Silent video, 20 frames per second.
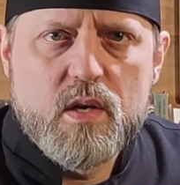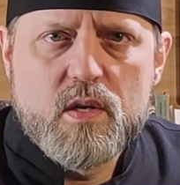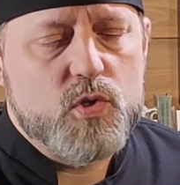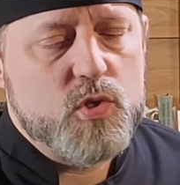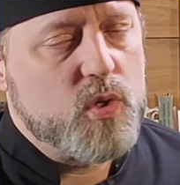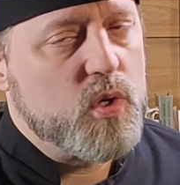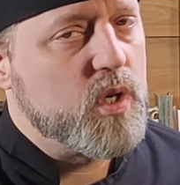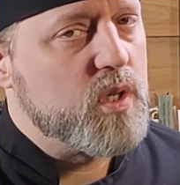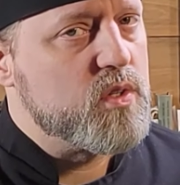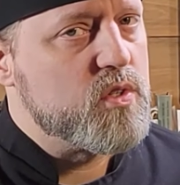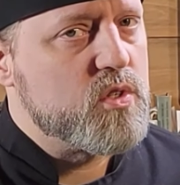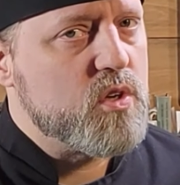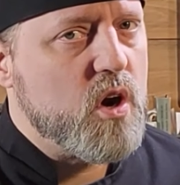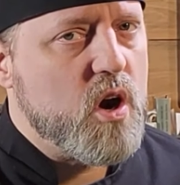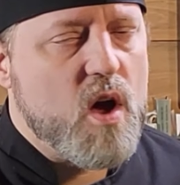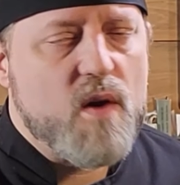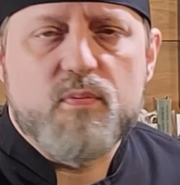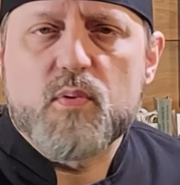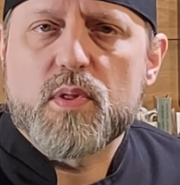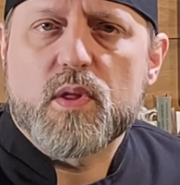So you can
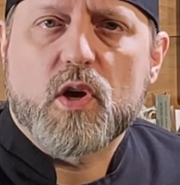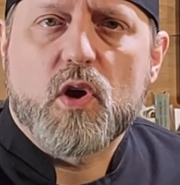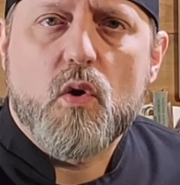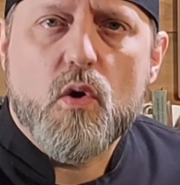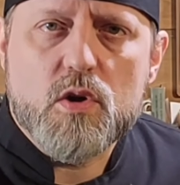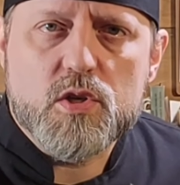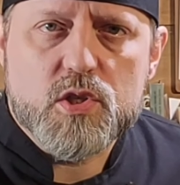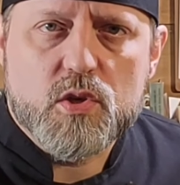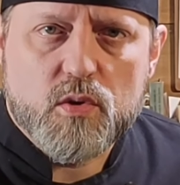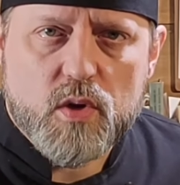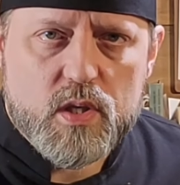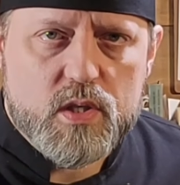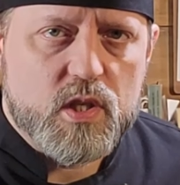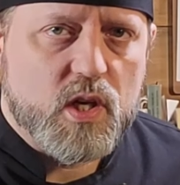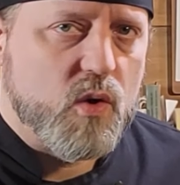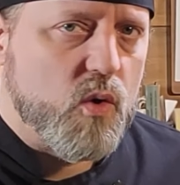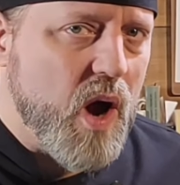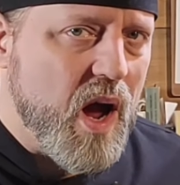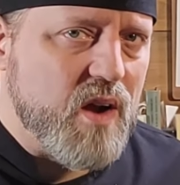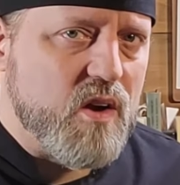start off with a coarse grit to
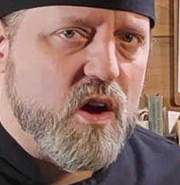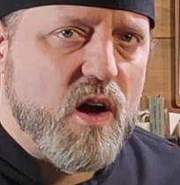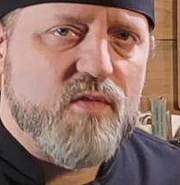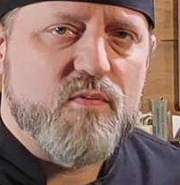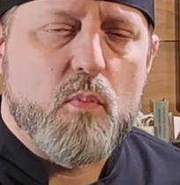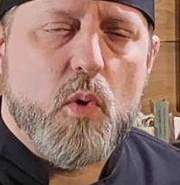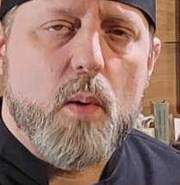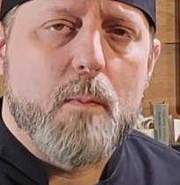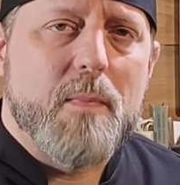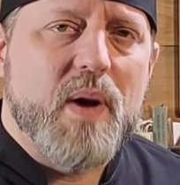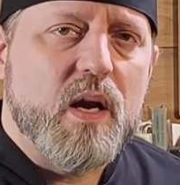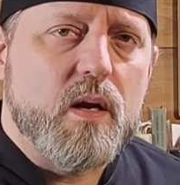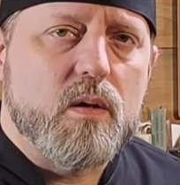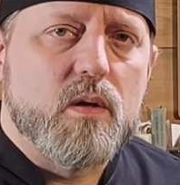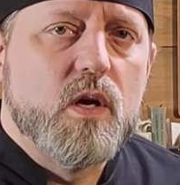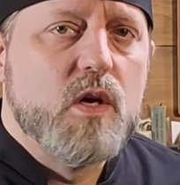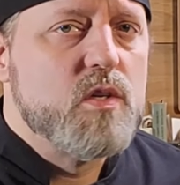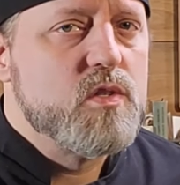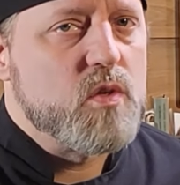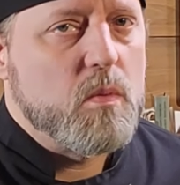grind off more
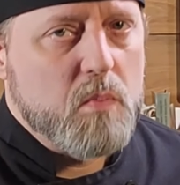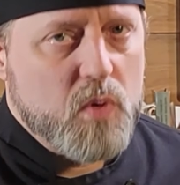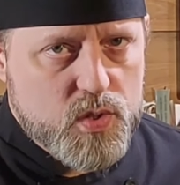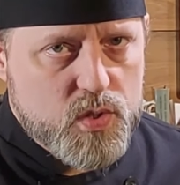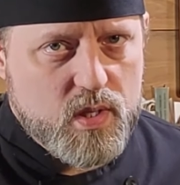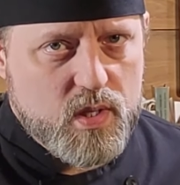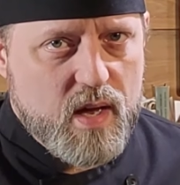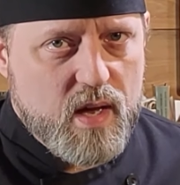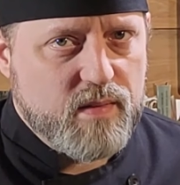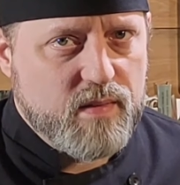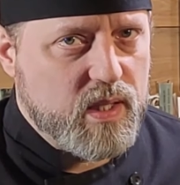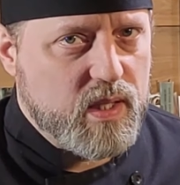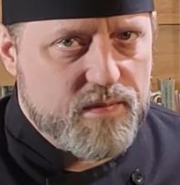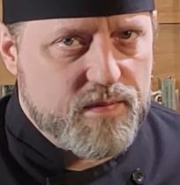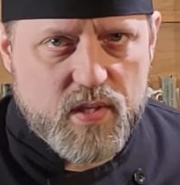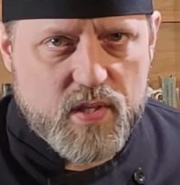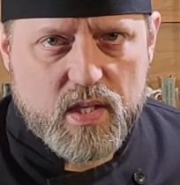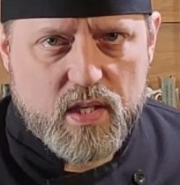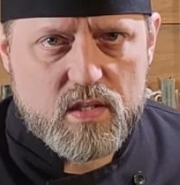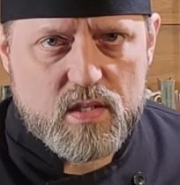metal so most of the heavy
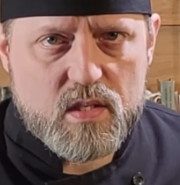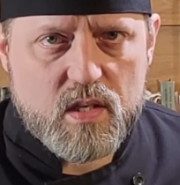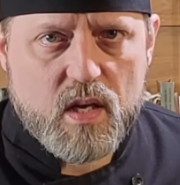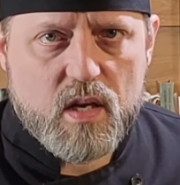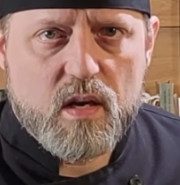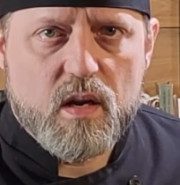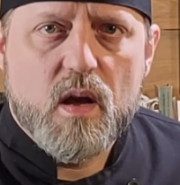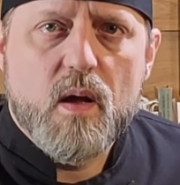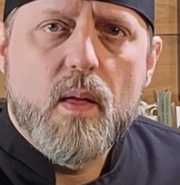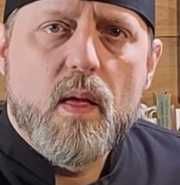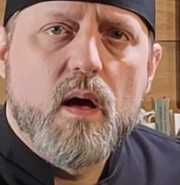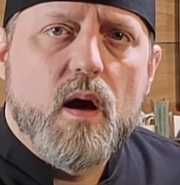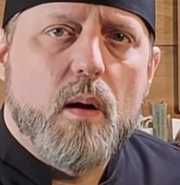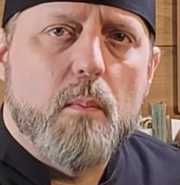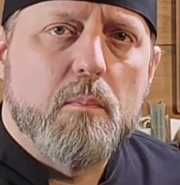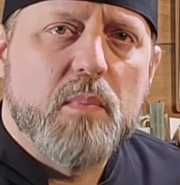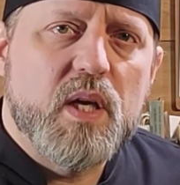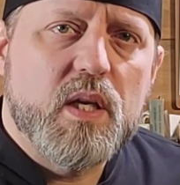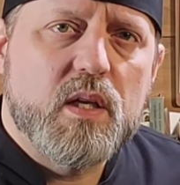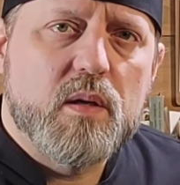lifting is done,
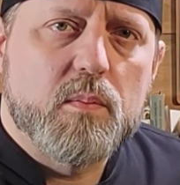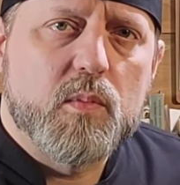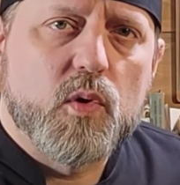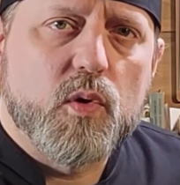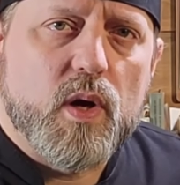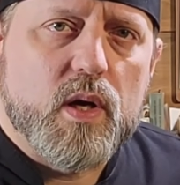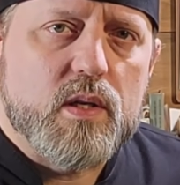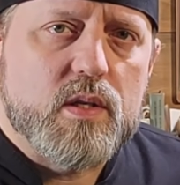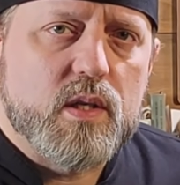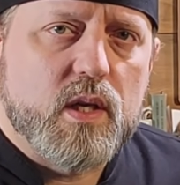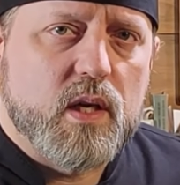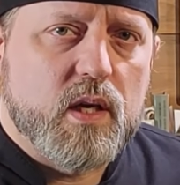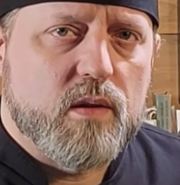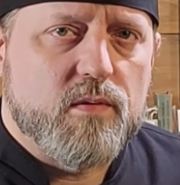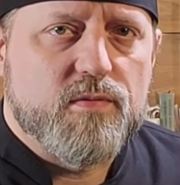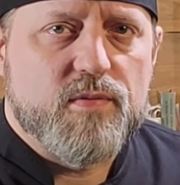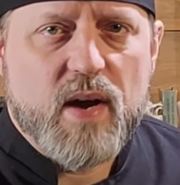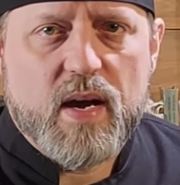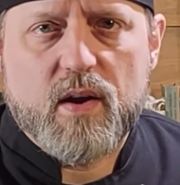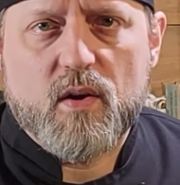a medium grit to
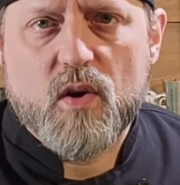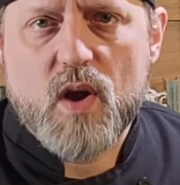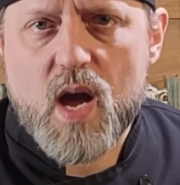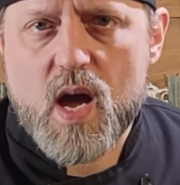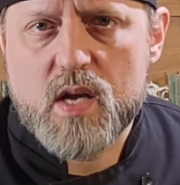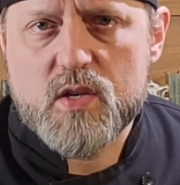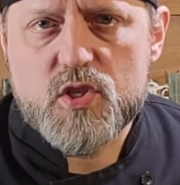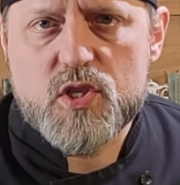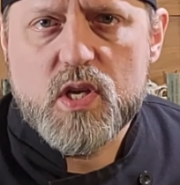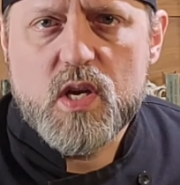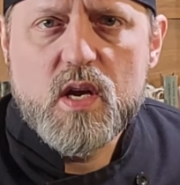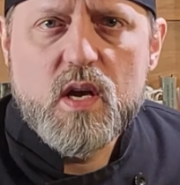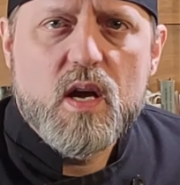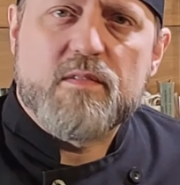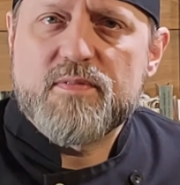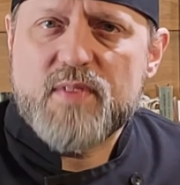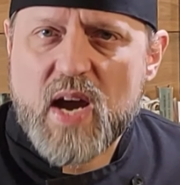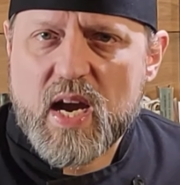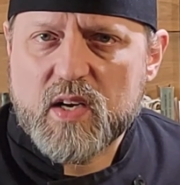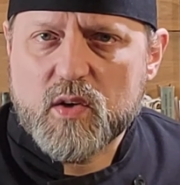get a finer edge, and a
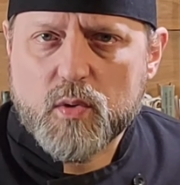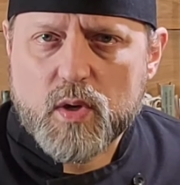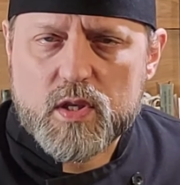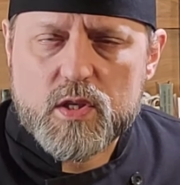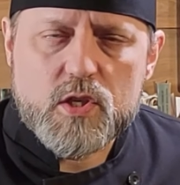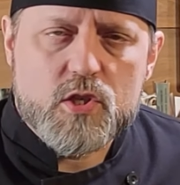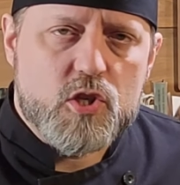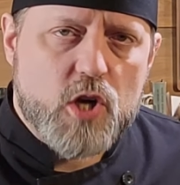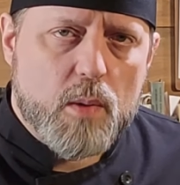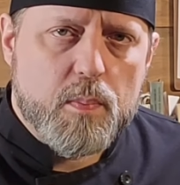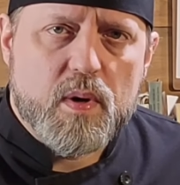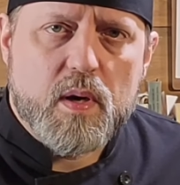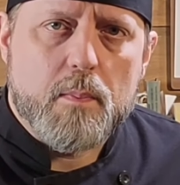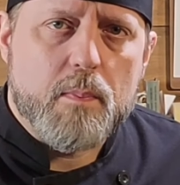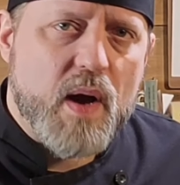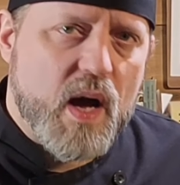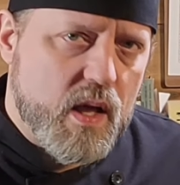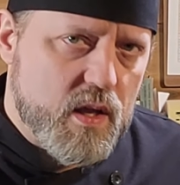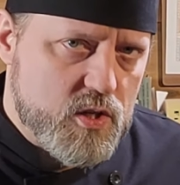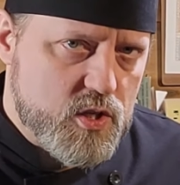fine grit to sharpen
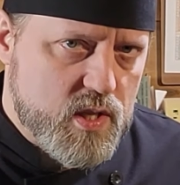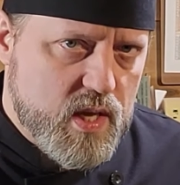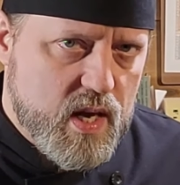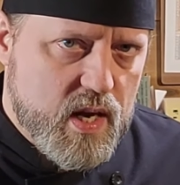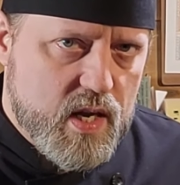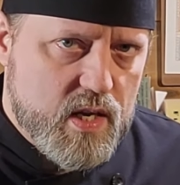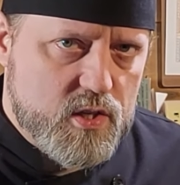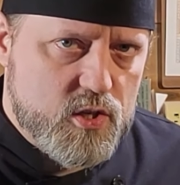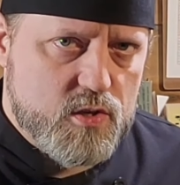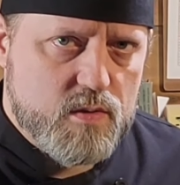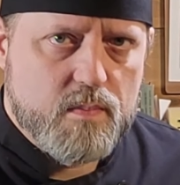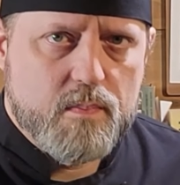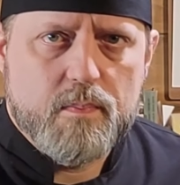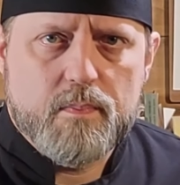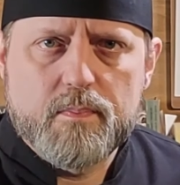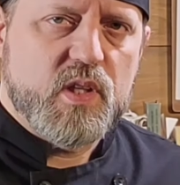and polish that edge.